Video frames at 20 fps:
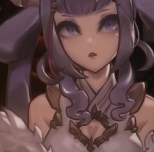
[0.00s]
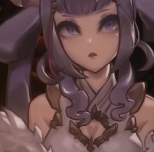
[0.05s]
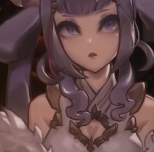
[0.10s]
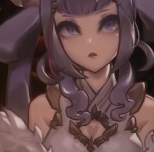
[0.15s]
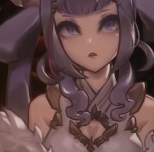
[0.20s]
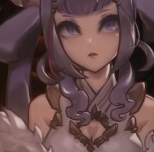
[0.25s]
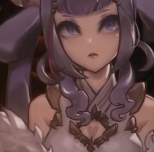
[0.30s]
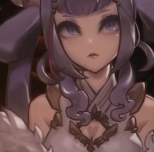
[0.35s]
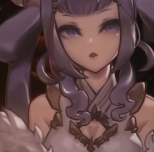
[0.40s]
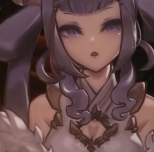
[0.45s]

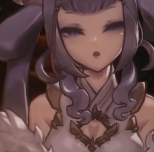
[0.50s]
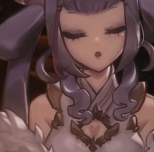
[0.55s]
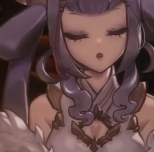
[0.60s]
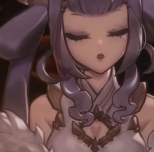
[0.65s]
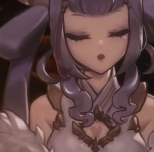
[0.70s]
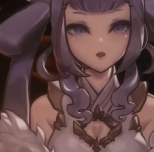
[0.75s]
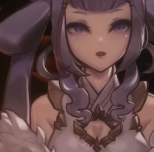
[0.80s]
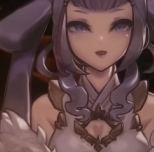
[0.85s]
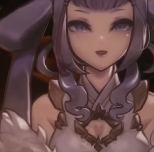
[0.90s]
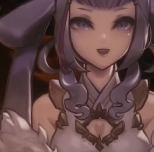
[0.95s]
There's a
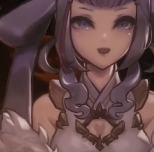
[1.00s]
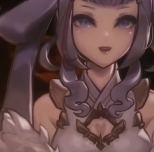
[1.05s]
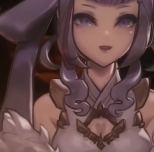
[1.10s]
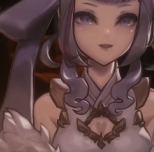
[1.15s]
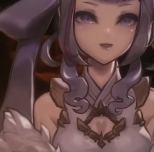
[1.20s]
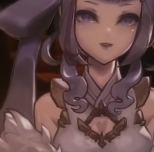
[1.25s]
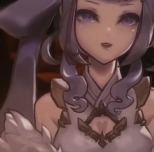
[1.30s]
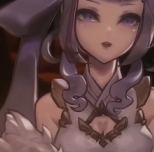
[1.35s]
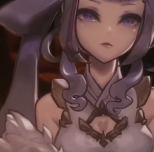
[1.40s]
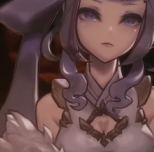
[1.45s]
giant
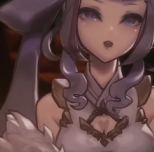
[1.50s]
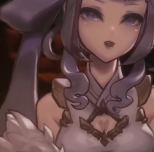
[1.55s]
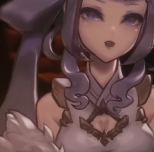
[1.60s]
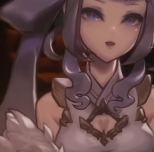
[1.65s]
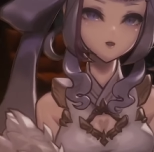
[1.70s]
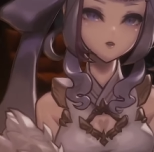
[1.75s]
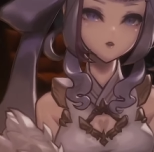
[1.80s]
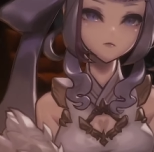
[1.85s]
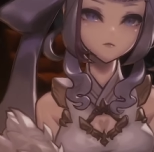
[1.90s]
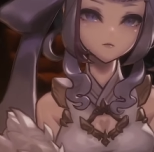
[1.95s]
spectrum
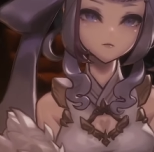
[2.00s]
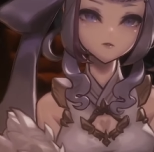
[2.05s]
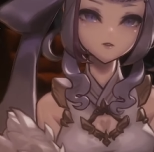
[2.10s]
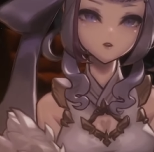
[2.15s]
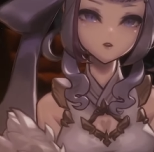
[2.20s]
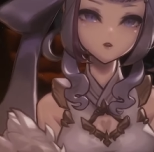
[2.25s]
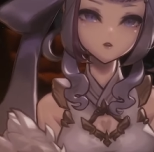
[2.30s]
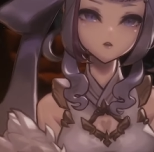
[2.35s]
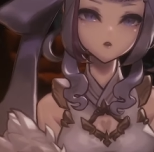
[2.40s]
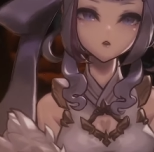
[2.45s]
of
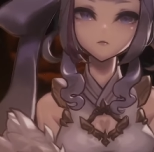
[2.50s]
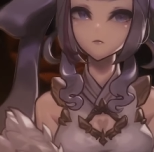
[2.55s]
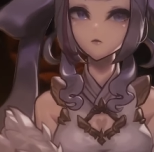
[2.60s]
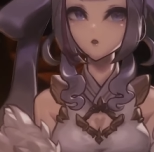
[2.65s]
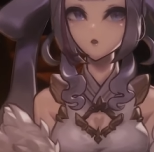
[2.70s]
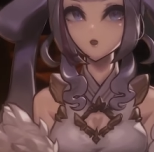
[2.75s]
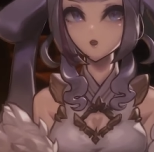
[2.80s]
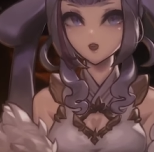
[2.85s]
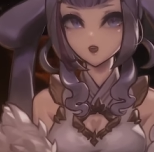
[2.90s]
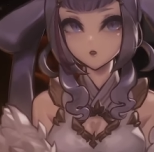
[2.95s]

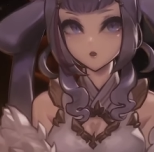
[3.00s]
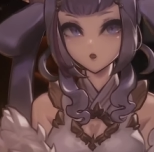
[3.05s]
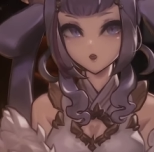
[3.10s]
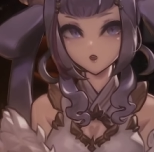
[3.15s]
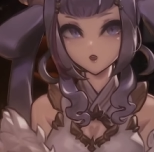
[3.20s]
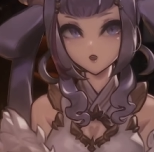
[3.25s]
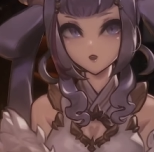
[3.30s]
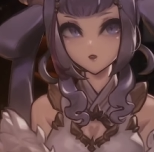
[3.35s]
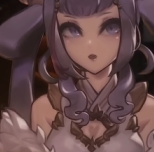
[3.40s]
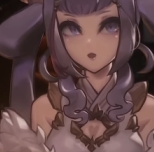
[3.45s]
communication,
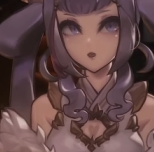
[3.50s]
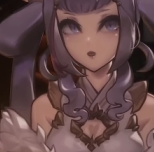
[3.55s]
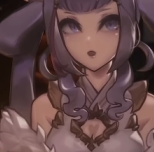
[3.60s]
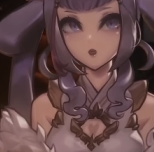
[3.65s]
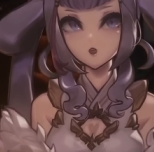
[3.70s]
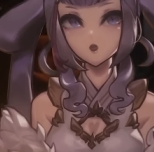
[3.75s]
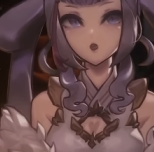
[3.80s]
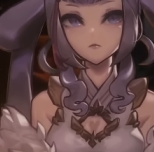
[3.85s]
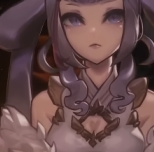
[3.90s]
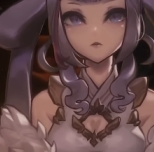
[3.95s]
and I
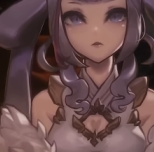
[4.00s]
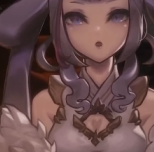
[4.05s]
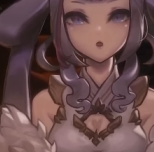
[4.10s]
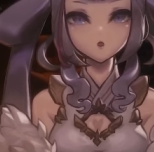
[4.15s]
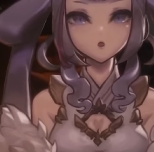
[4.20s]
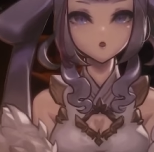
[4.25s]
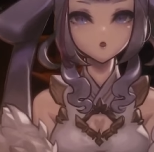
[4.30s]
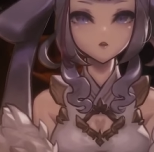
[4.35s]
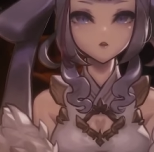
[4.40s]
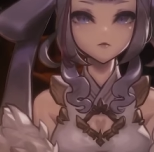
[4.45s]
want
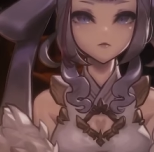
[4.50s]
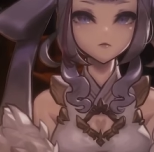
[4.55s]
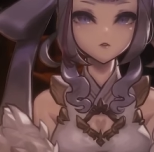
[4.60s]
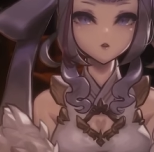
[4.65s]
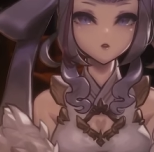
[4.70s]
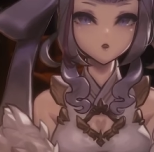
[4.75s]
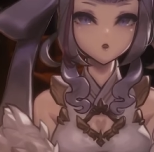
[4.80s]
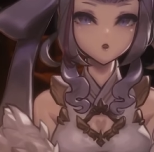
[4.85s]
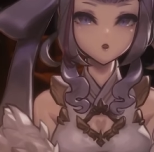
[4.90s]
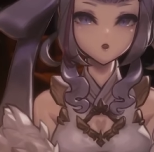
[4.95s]
you
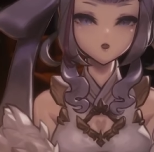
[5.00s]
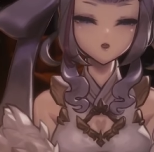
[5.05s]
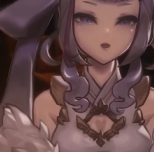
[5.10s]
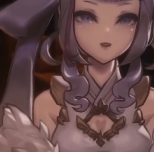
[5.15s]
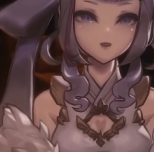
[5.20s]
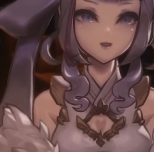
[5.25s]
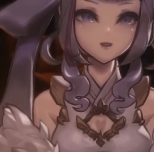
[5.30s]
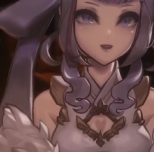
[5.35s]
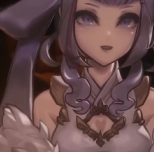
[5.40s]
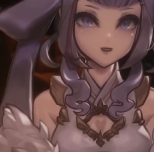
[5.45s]
to
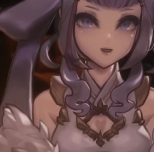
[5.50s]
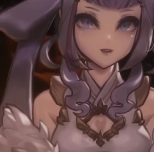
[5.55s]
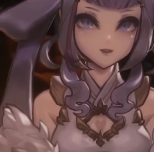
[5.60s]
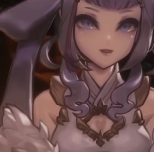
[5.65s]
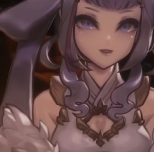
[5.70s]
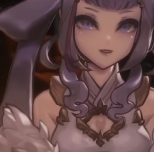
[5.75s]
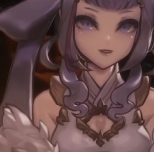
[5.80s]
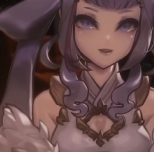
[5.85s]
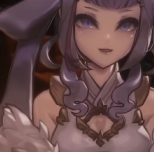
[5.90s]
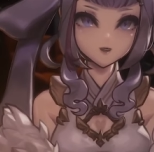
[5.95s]
sit
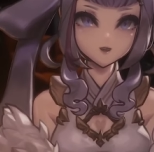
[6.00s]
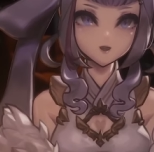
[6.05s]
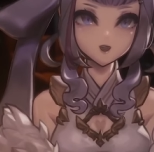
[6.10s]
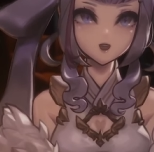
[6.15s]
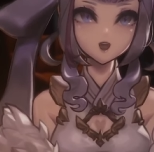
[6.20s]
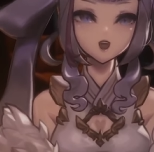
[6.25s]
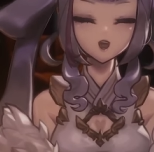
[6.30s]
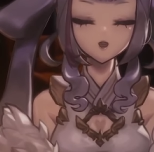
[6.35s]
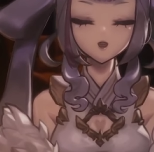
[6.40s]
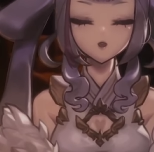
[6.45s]
and
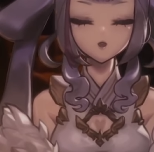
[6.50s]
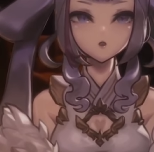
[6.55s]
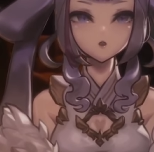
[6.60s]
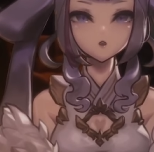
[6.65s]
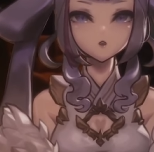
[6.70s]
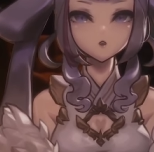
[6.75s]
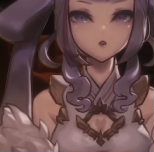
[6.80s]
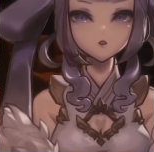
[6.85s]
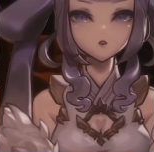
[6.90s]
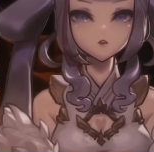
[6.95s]
ask.
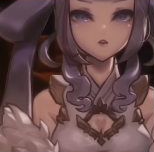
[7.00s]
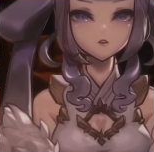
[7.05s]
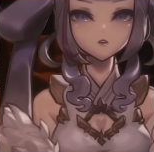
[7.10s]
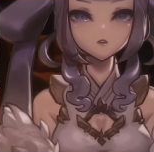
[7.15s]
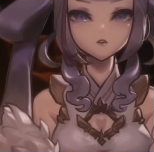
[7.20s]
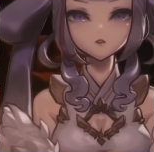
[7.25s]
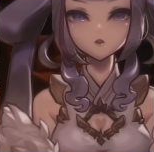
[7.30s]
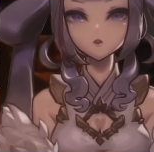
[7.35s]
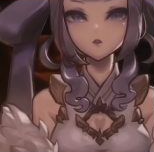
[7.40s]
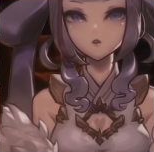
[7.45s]

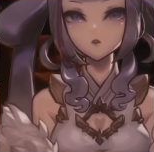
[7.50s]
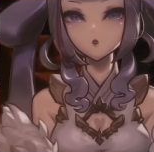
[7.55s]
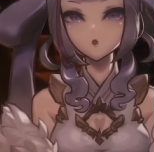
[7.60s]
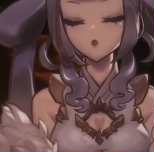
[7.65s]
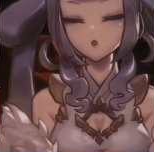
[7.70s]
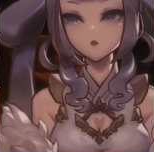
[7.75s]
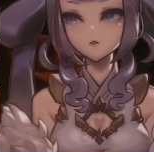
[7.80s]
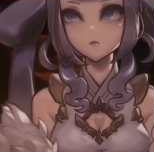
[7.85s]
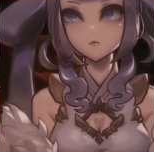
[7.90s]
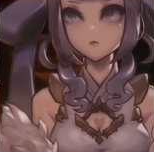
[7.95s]

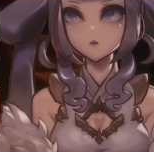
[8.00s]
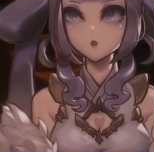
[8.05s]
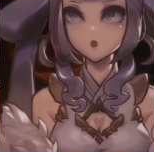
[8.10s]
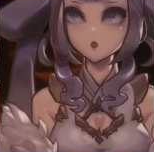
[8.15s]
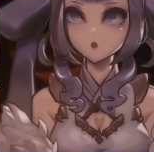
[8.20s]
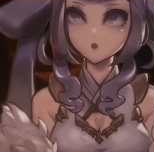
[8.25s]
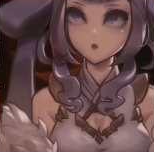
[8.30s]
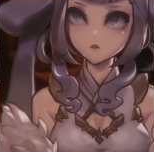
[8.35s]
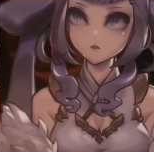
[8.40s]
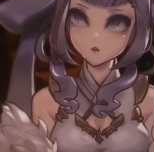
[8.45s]
What
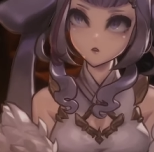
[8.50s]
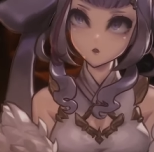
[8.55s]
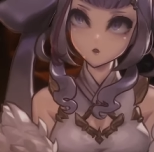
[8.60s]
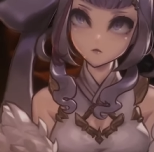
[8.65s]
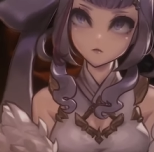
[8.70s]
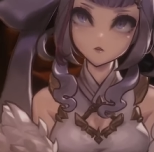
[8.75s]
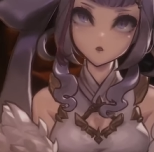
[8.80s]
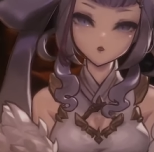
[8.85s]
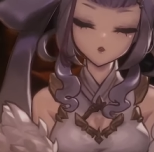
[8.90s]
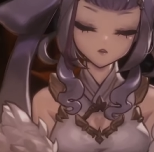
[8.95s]
do
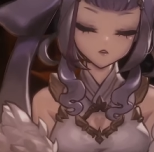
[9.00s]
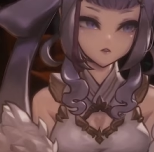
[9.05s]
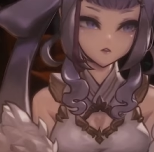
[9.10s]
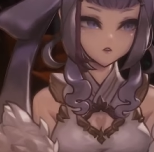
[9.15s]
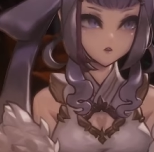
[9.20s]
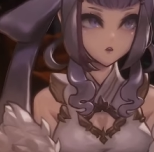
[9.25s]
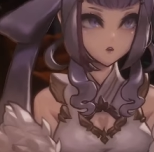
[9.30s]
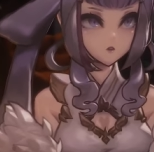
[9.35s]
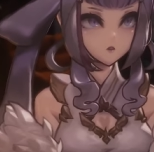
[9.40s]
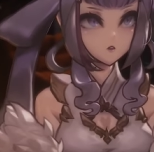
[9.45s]
I
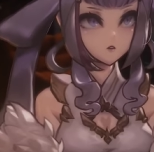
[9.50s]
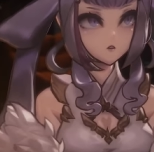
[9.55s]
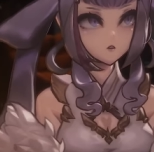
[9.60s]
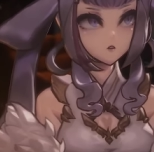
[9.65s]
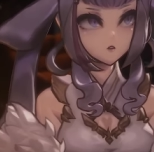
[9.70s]
need?